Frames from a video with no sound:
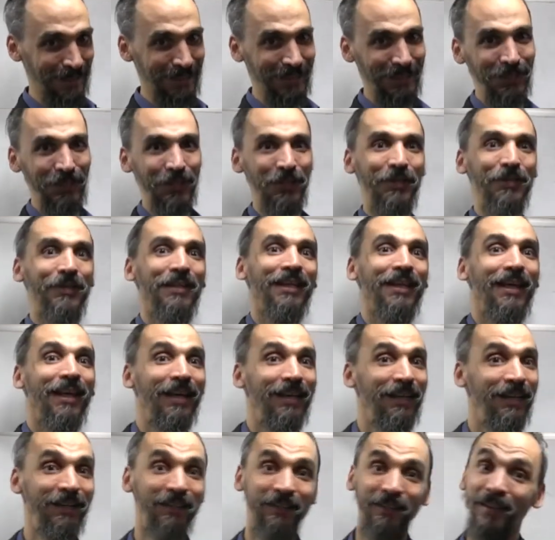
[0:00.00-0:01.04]

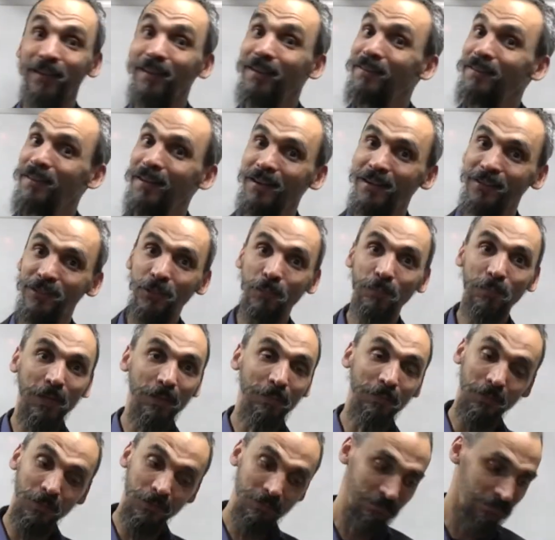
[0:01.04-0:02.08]
There are some
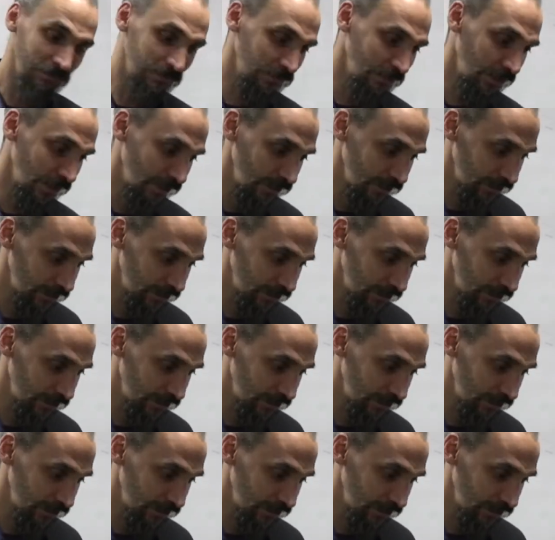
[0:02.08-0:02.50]
people, they